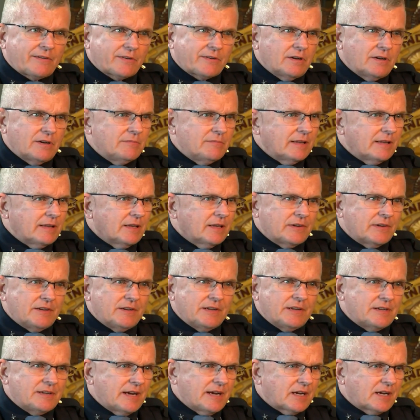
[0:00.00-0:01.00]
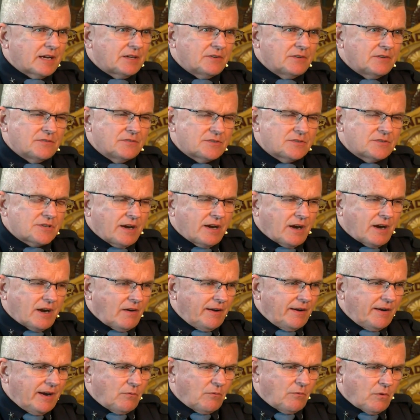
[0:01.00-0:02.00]
They live in a squadron. They live in a
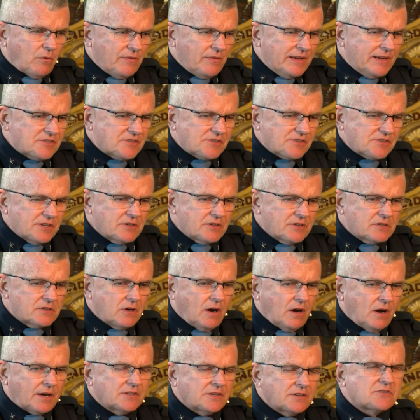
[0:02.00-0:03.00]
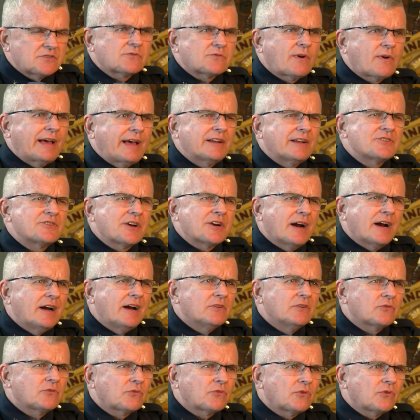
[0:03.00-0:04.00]
detective's area where they sit and
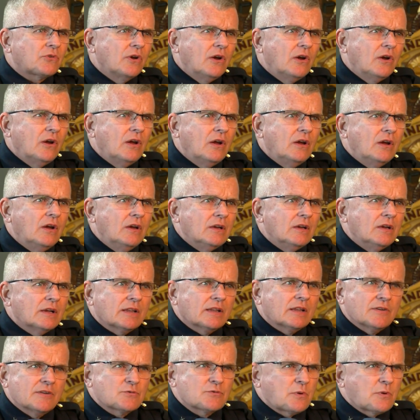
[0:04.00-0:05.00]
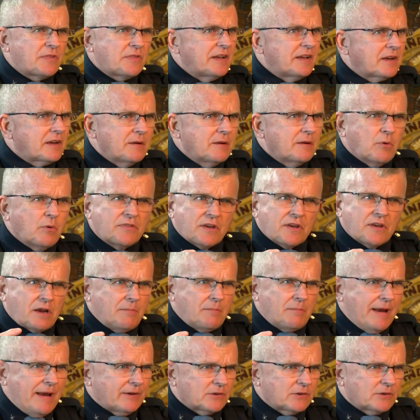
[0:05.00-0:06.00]
talk and strategize. It
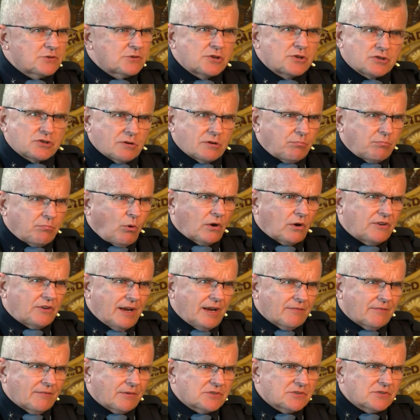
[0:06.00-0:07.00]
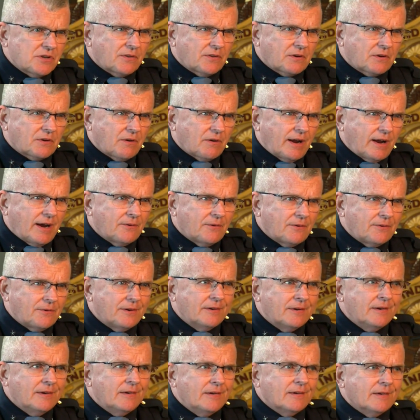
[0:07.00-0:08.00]
lives with the commanders to support the
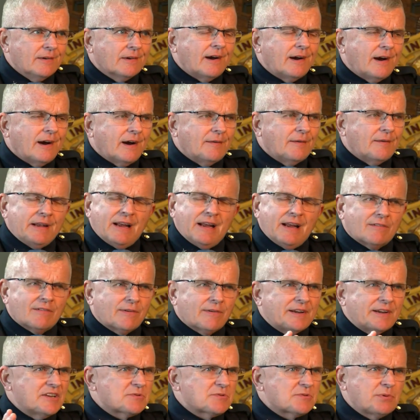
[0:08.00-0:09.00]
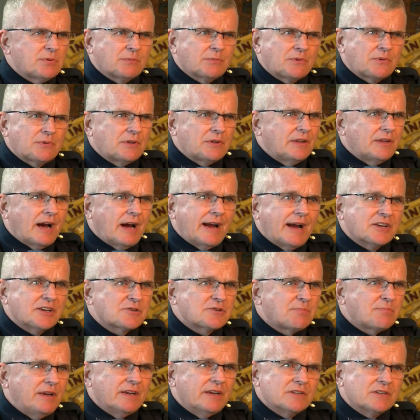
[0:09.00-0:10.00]
efforts on the ground. And every
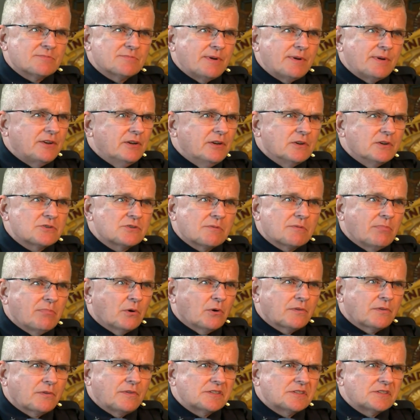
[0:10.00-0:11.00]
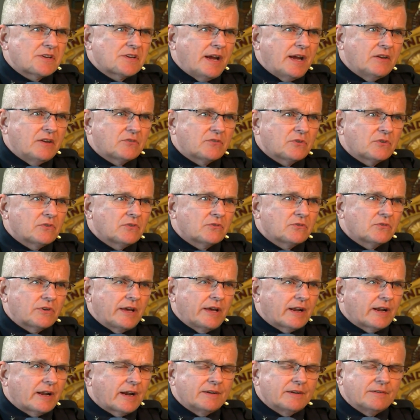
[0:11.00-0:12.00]
discipline within the ISP has been used in both
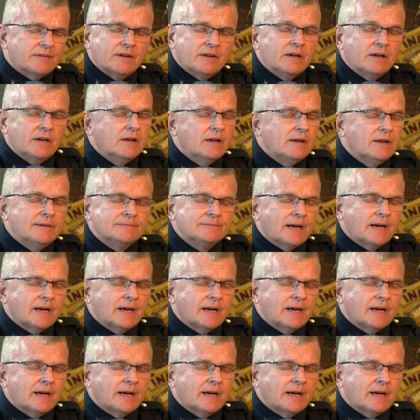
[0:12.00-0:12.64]
of these cases.